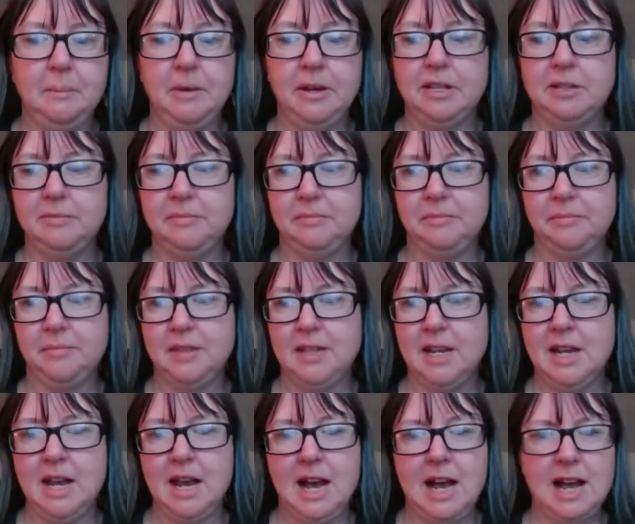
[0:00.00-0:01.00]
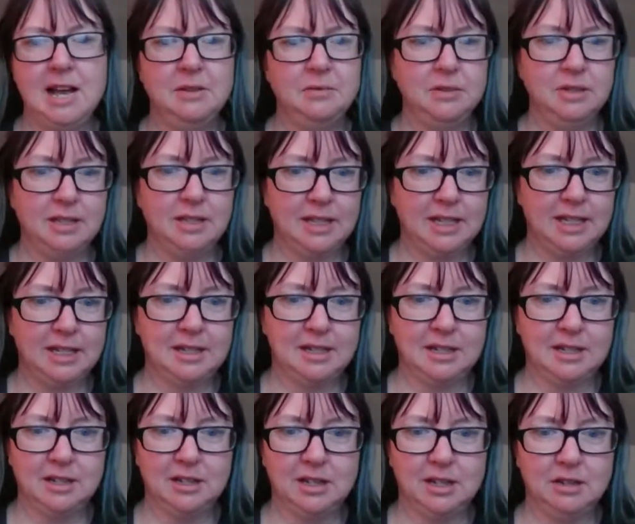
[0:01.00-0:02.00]
But I really like
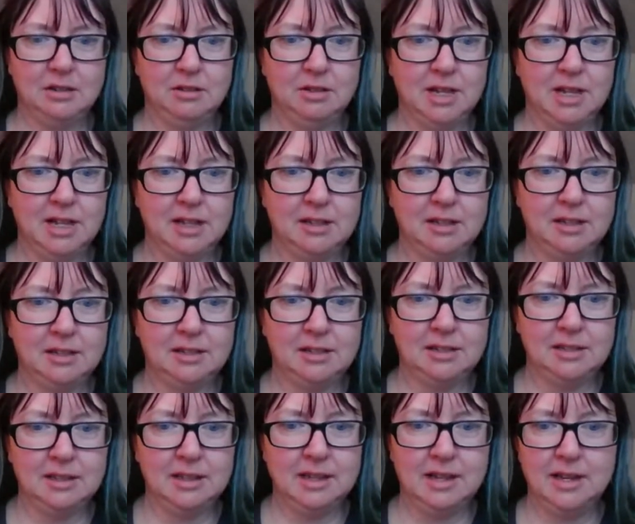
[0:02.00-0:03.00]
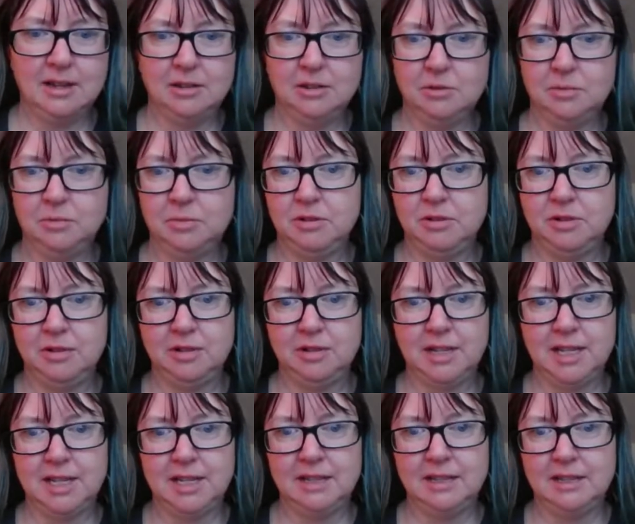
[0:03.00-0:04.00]
talking to you guys. I hope you know
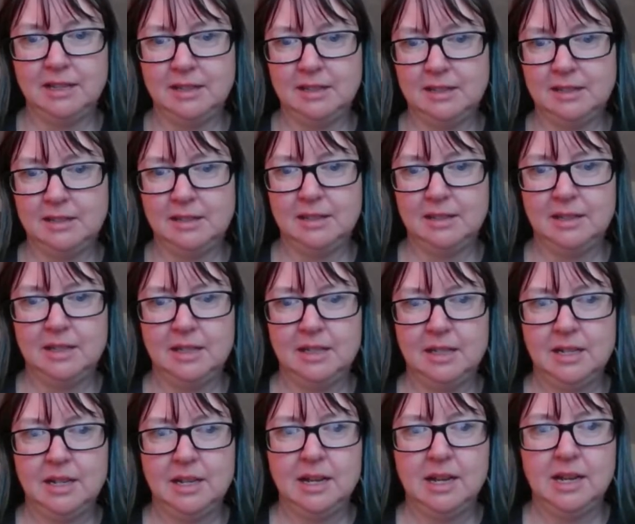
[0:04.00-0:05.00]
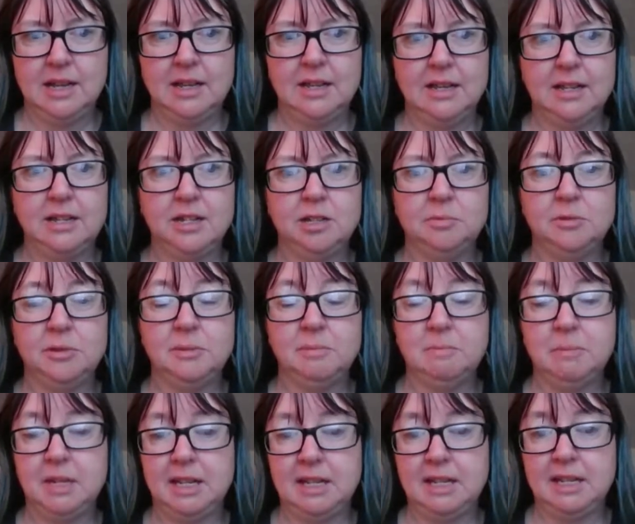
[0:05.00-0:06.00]
that. It helps
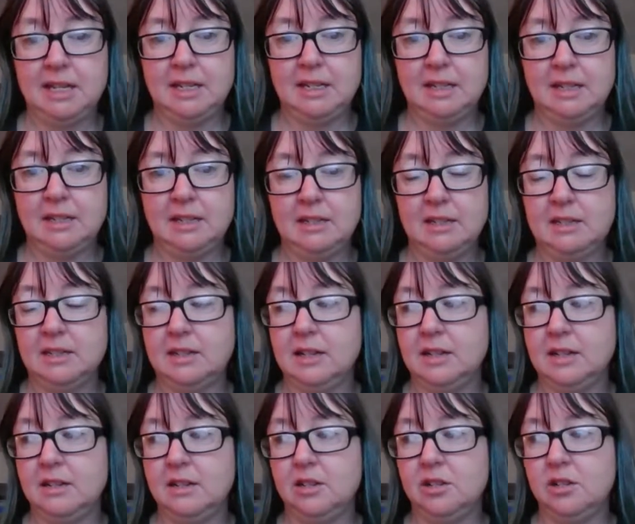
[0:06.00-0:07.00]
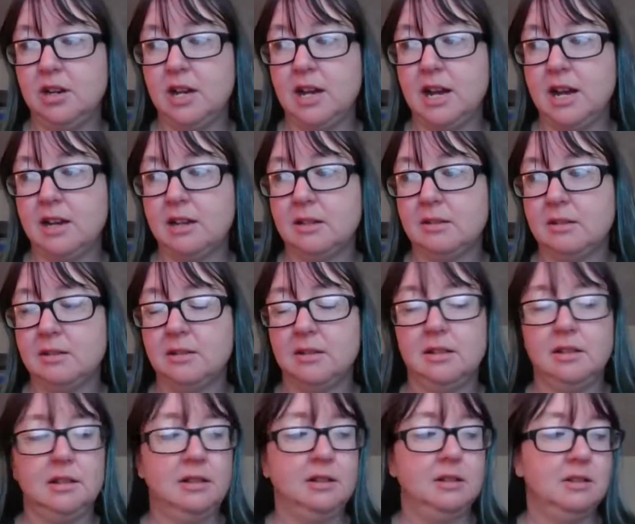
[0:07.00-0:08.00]
me to stay on track.
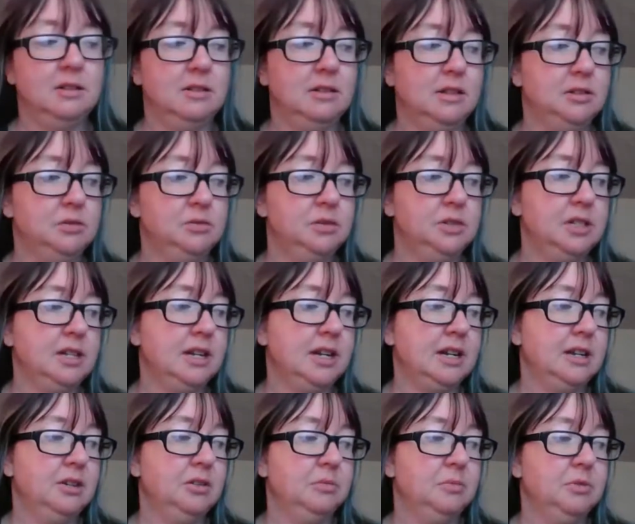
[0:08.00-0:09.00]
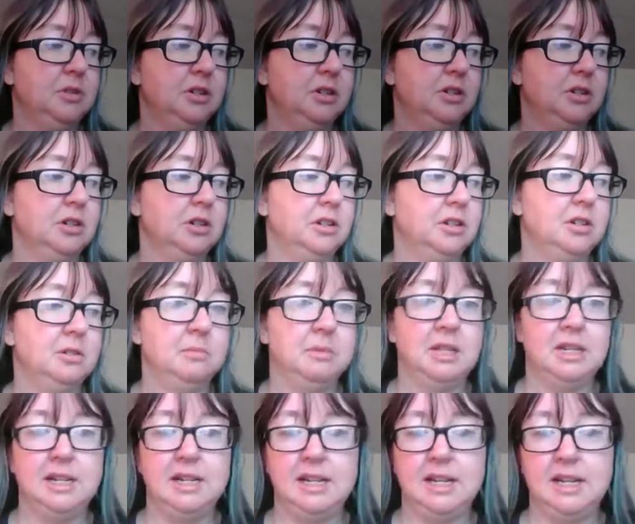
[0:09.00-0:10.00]
This was an eye-opener to
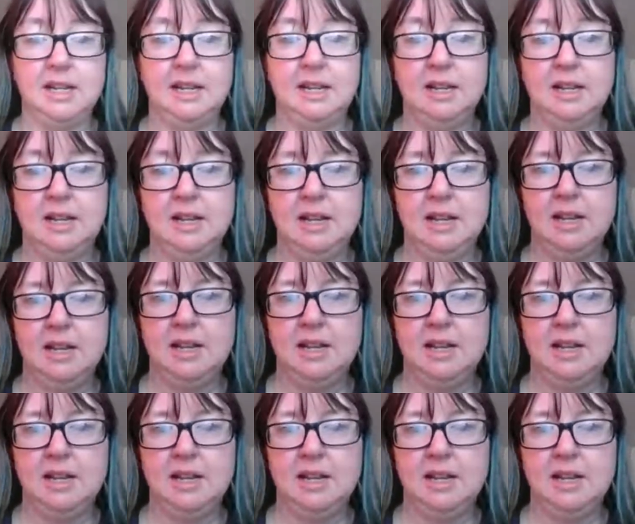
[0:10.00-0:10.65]
me today.